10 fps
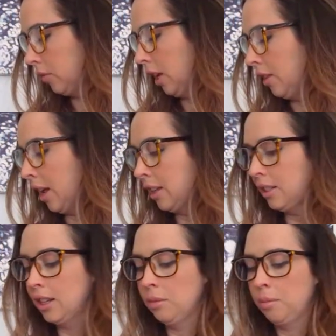And that's
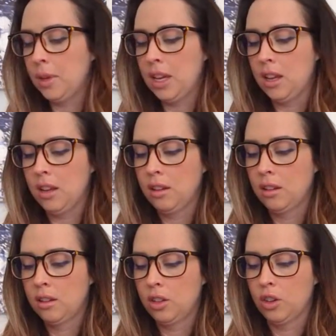going to be,
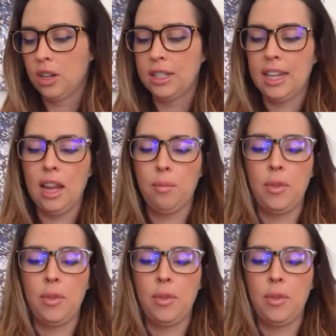you're going to tape